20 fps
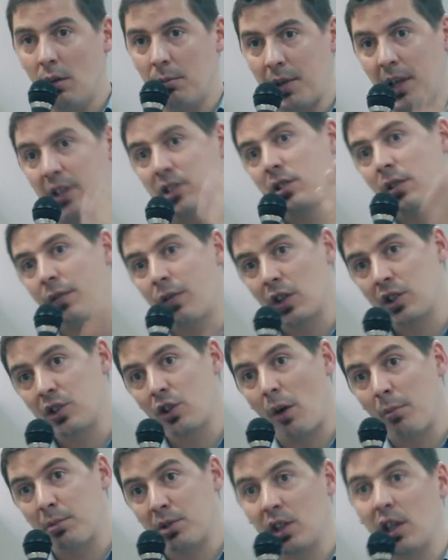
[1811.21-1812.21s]
that's the first
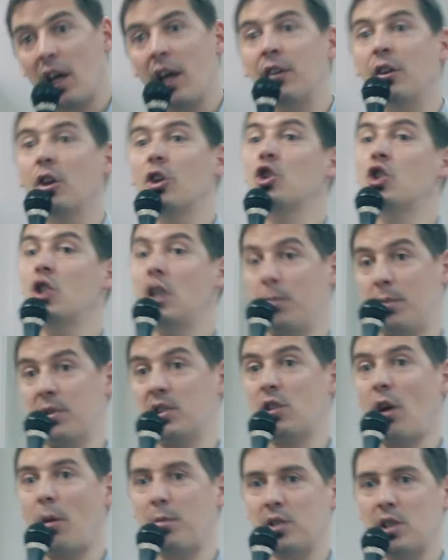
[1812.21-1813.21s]
option and the
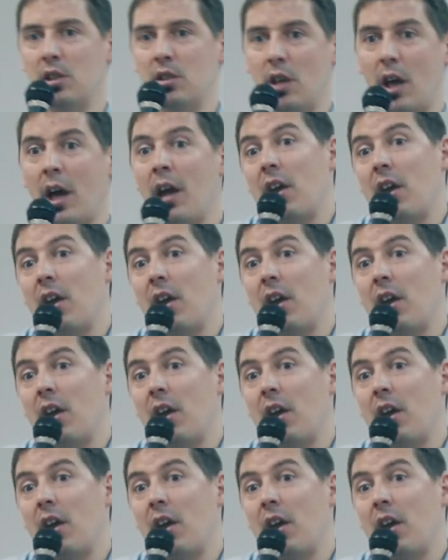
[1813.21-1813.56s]
cheapest option,